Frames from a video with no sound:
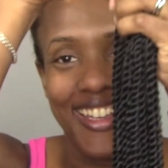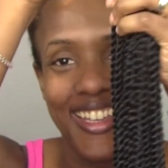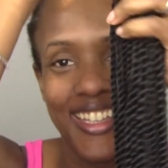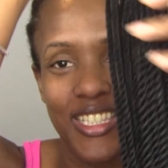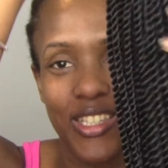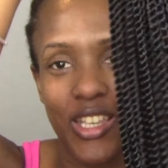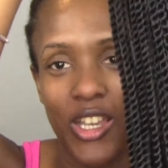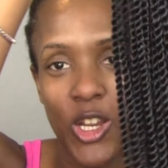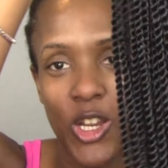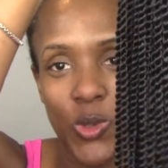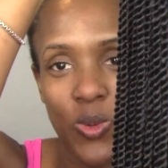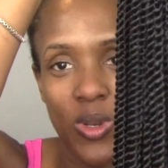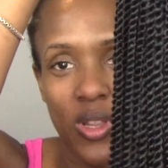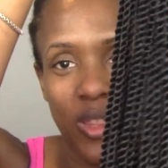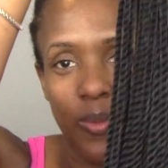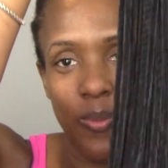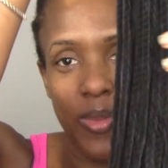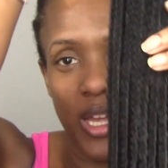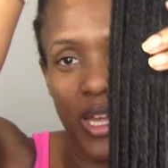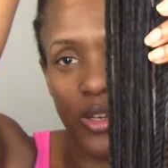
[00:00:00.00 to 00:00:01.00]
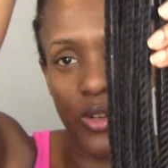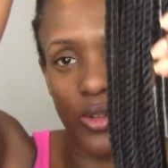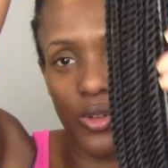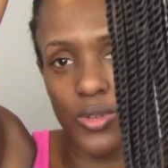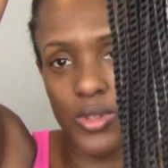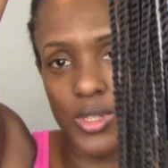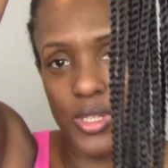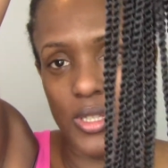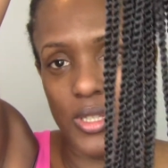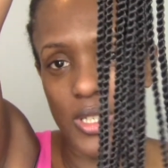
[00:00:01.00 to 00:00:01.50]
So here's one of the
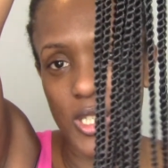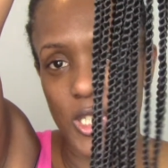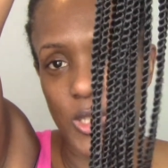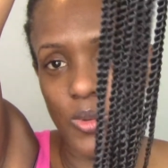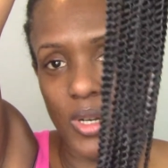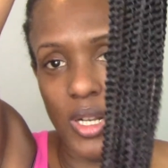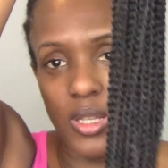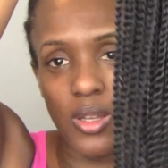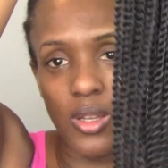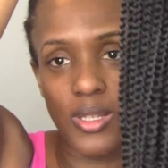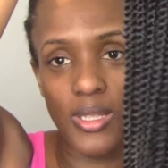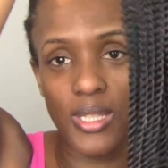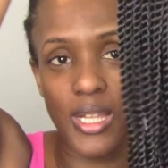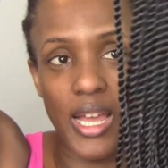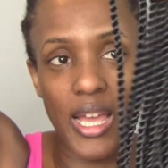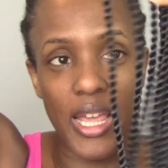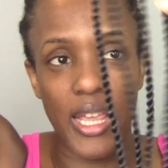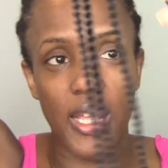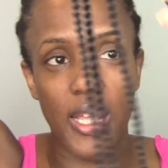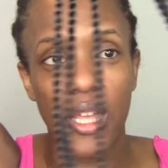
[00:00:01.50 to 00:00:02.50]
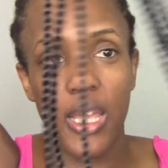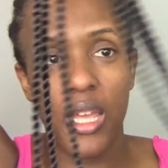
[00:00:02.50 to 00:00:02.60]
bundles. This is what it looks like.